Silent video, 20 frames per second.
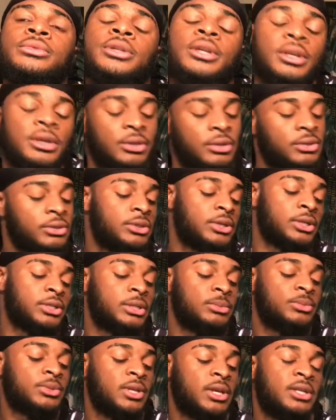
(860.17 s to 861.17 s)
get another text.
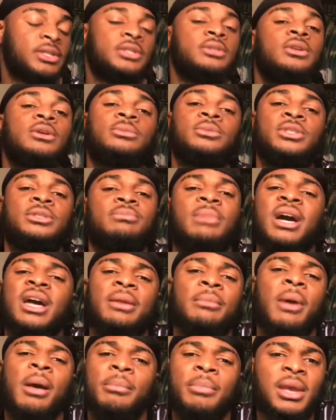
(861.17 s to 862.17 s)
I'm texting, you know, I'm just
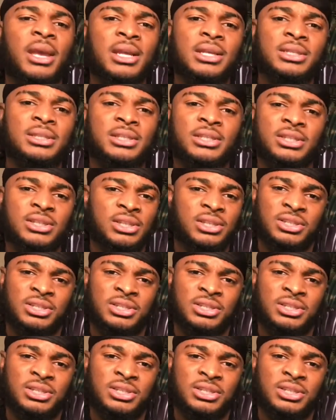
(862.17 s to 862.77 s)
minding my business.